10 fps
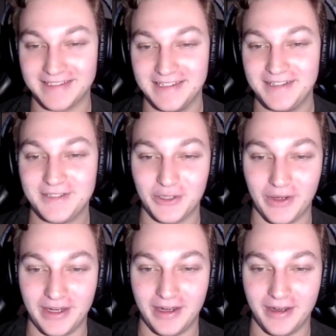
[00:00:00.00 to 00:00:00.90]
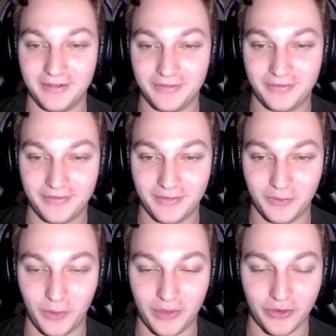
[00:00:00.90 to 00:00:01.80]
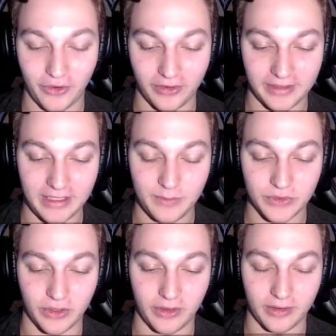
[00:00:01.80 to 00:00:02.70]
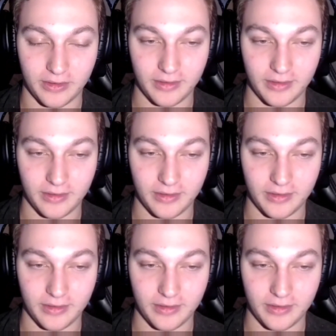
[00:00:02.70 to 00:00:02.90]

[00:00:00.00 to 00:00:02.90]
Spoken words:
So of whether our teams are